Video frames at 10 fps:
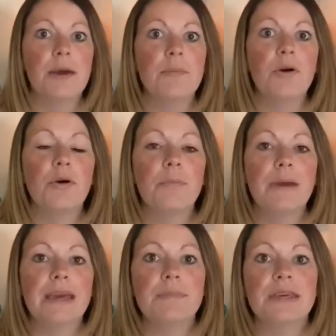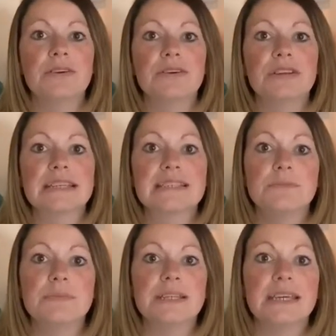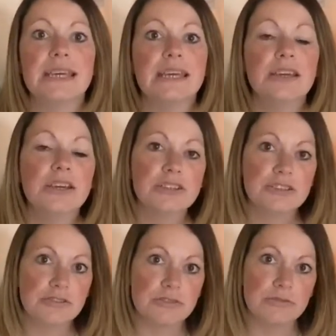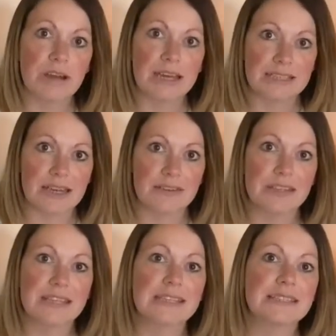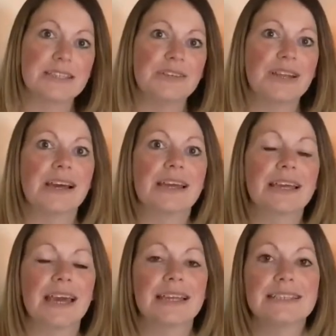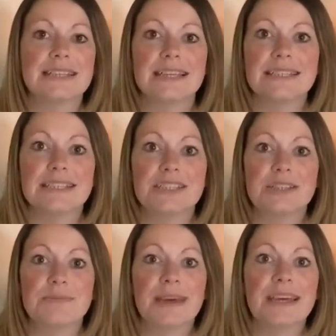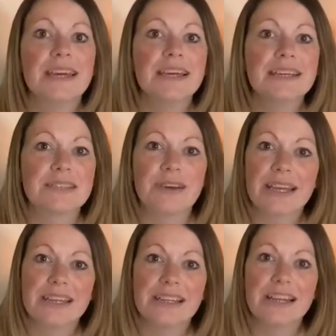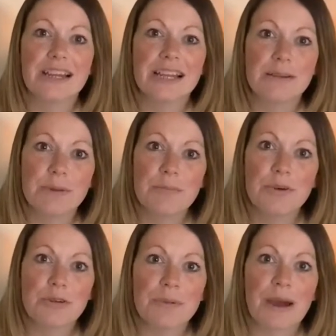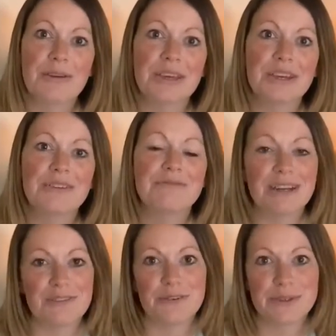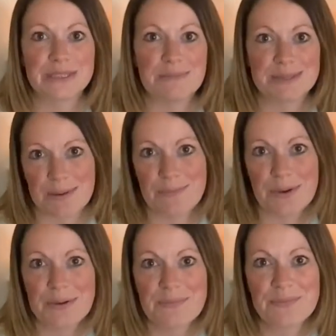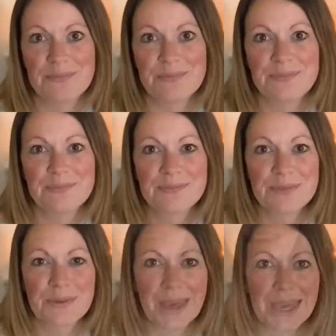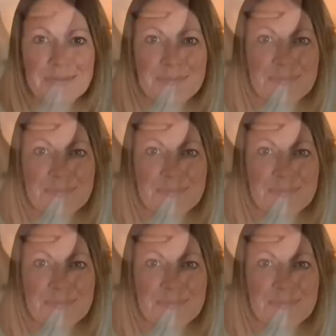or maybe you could ask somebody to write down the things that you like and send it to me so I can learn a little bit more about you, ready for September. Okay, it's